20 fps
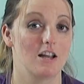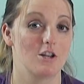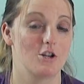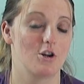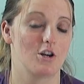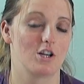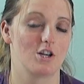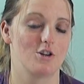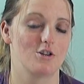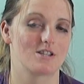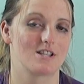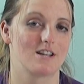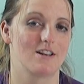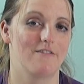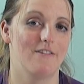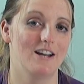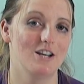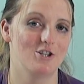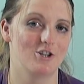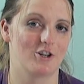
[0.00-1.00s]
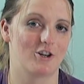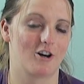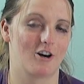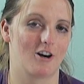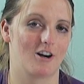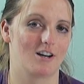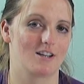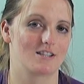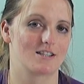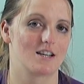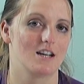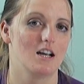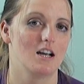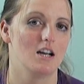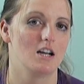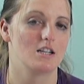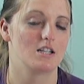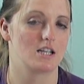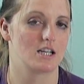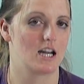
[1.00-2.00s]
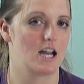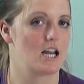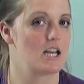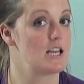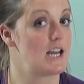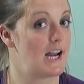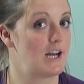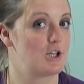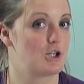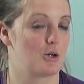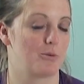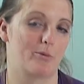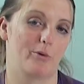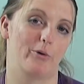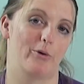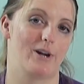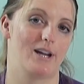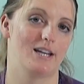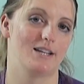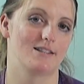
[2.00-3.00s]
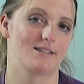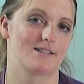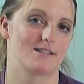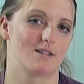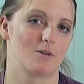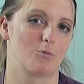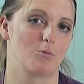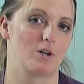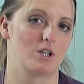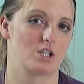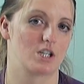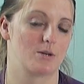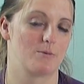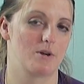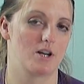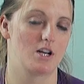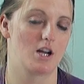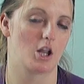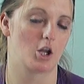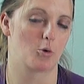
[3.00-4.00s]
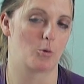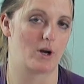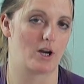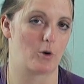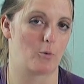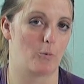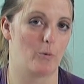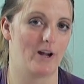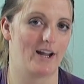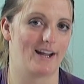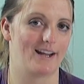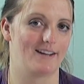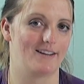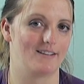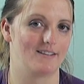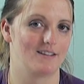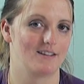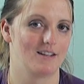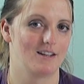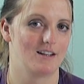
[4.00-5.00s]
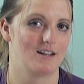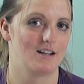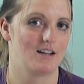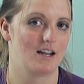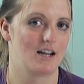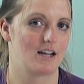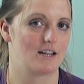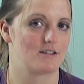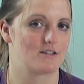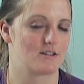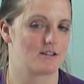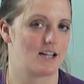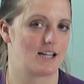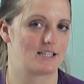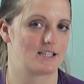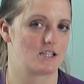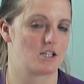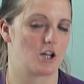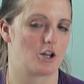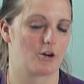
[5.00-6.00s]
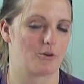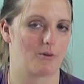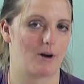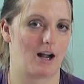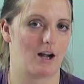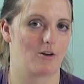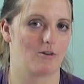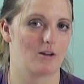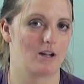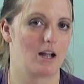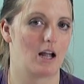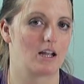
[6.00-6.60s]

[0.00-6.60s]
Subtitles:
use the adventure cards to get nature points, which can be another way to win, and that's another route.